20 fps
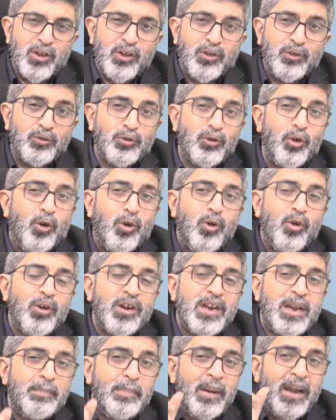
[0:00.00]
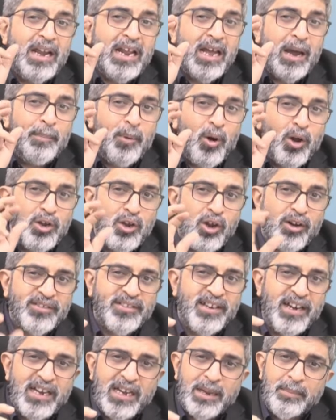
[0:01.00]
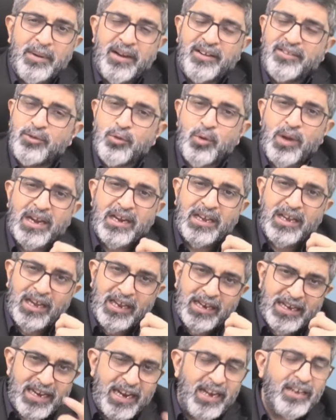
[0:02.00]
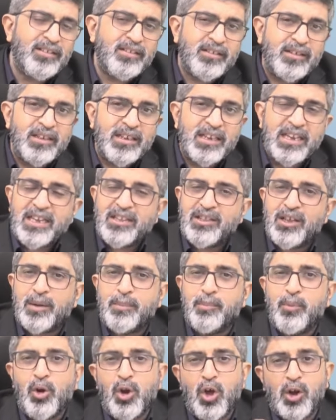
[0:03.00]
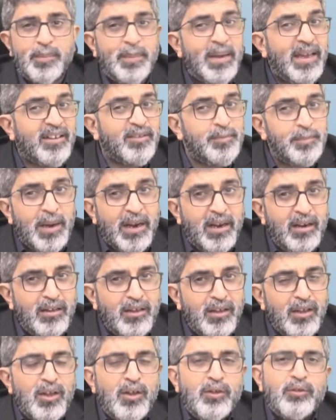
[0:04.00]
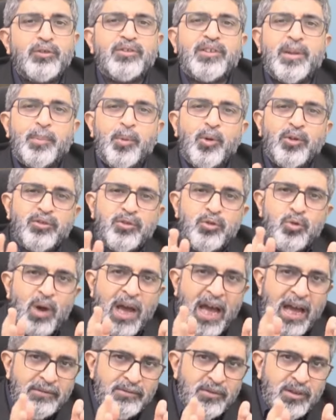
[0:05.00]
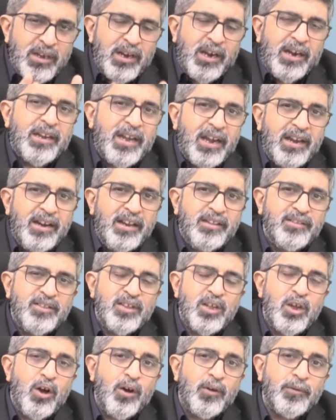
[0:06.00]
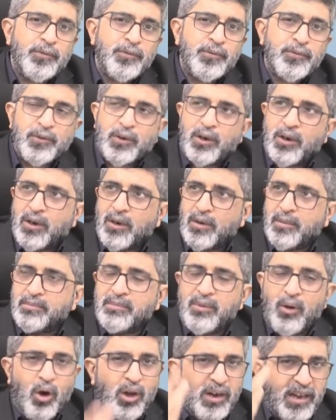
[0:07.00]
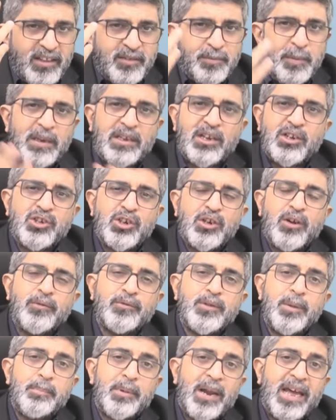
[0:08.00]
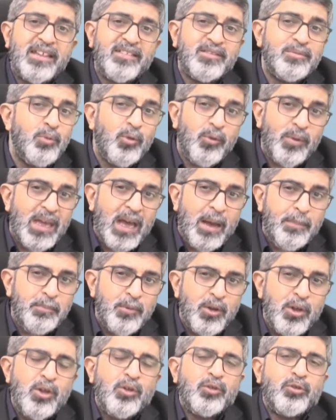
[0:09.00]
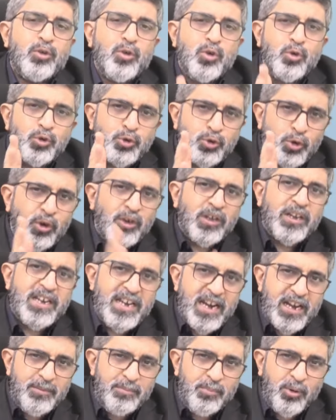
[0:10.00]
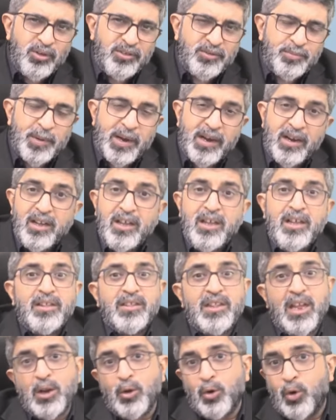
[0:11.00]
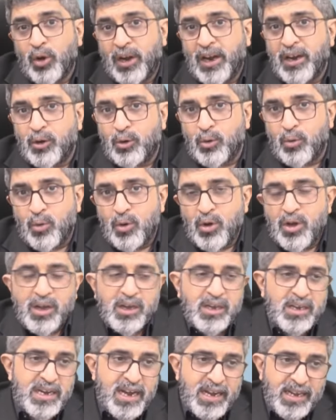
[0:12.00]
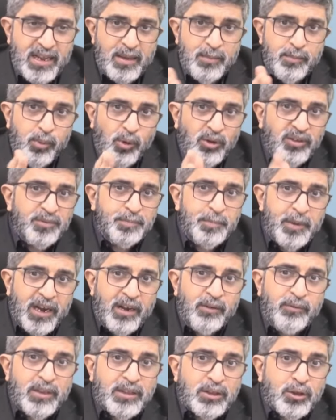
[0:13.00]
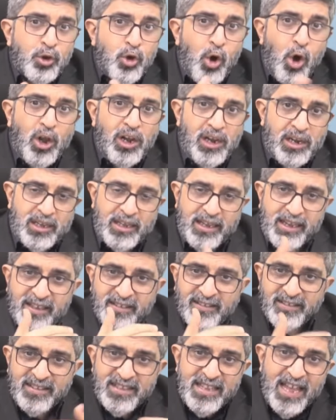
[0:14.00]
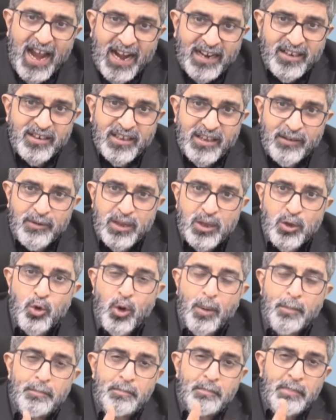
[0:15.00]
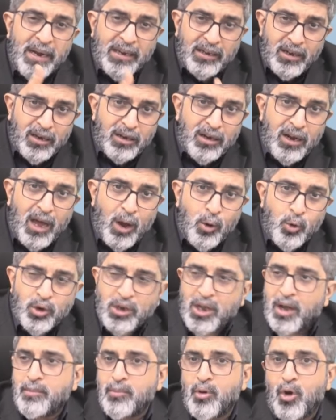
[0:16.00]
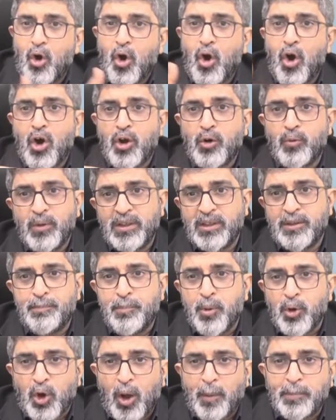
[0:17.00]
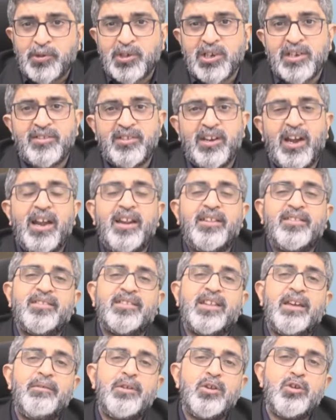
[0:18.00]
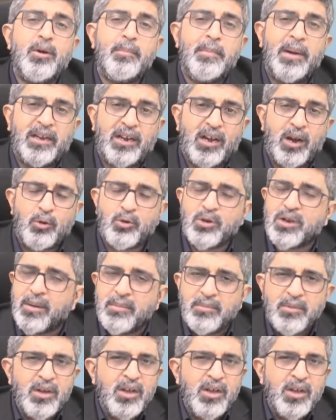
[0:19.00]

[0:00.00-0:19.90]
So, depending upon your sentiments, you can create either bull or bear spread. So, suppose you have tendency of or expectation of the price moving up, so you should create bull spread. Then you look into creating bull spread with call. Is that giving you a better outcome, or with put options it is giving you a better outcome?